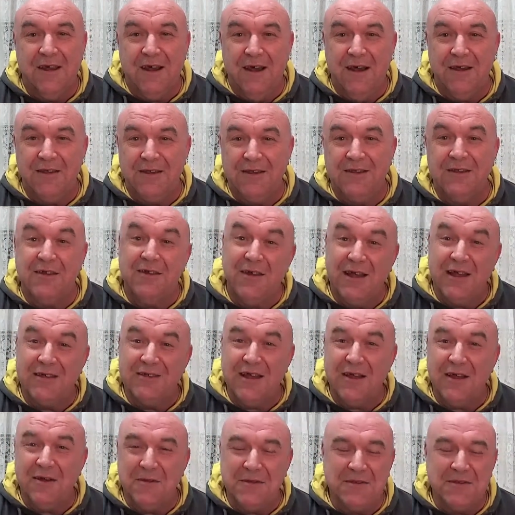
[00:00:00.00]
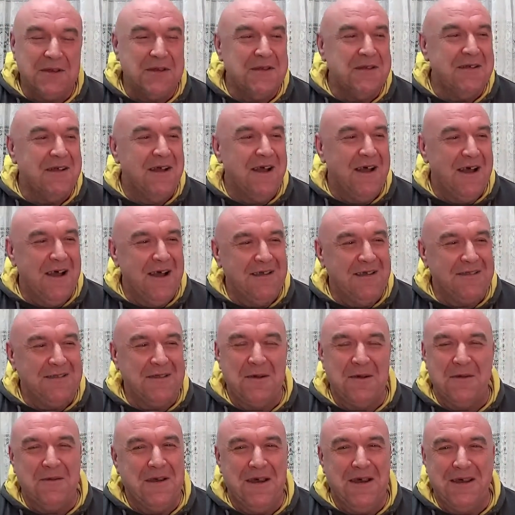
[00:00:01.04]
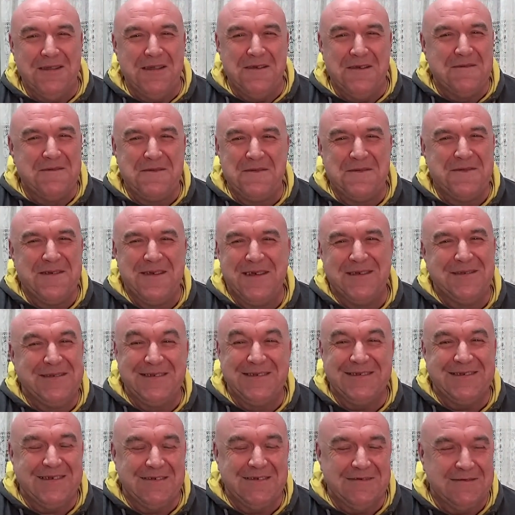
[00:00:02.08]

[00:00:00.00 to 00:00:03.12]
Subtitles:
arses on ourselves. No, I'm just